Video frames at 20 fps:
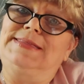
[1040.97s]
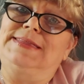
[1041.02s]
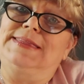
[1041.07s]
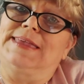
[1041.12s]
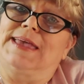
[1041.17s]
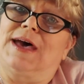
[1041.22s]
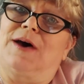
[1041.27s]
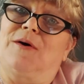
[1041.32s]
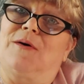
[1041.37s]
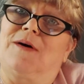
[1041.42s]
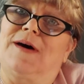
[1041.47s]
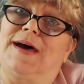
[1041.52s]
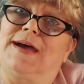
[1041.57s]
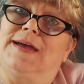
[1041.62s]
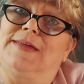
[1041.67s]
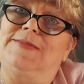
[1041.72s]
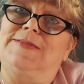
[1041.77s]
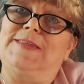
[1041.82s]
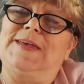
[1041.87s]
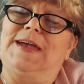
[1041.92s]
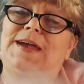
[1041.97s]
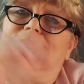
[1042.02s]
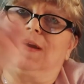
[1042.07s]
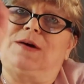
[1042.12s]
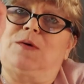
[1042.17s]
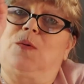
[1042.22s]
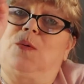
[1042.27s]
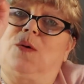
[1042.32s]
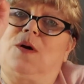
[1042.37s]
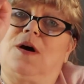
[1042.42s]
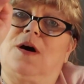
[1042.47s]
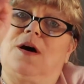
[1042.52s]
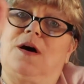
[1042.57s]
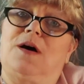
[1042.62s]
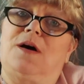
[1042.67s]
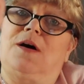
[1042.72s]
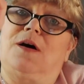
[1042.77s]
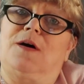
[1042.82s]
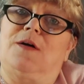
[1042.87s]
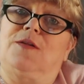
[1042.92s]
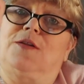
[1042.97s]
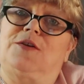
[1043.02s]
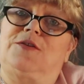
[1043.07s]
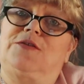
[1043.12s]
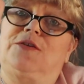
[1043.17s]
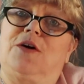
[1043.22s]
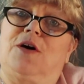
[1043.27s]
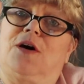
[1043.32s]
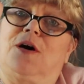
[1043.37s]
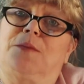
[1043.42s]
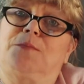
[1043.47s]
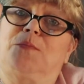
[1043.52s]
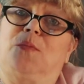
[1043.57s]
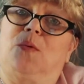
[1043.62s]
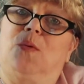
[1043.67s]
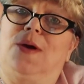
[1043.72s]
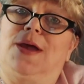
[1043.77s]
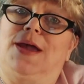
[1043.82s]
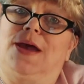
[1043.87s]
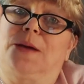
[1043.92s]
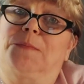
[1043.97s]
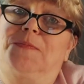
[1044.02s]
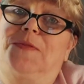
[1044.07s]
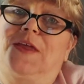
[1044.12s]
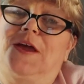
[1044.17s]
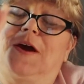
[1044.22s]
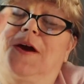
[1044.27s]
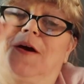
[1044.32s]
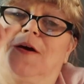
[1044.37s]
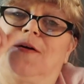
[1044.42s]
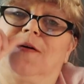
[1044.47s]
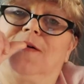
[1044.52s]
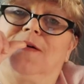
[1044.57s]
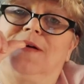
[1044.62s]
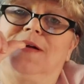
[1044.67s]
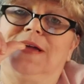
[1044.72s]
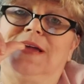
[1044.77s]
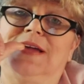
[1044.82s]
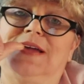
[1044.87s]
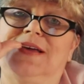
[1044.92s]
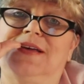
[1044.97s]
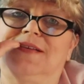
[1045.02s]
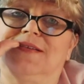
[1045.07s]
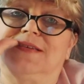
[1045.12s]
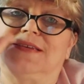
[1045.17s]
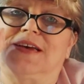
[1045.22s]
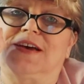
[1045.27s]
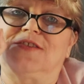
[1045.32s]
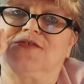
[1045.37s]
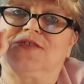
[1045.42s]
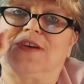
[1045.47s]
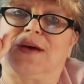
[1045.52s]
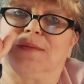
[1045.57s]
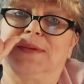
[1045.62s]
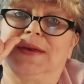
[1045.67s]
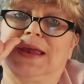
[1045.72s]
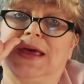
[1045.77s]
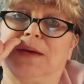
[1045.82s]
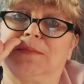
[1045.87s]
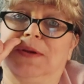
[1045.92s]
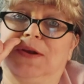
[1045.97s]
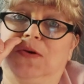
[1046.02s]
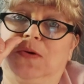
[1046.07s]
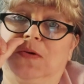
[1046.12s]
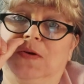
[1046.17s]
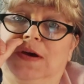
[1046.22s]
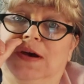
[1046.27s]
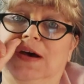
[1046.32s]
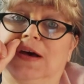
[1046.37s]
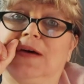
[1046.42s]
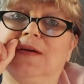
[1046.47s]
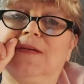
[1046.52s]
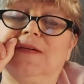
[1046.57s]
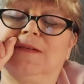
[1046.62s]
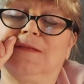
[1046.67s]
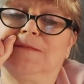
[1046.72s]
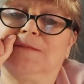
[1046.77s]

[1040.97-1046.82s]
Now, I think on the top, way up there, is Shabby Dabby Doodah.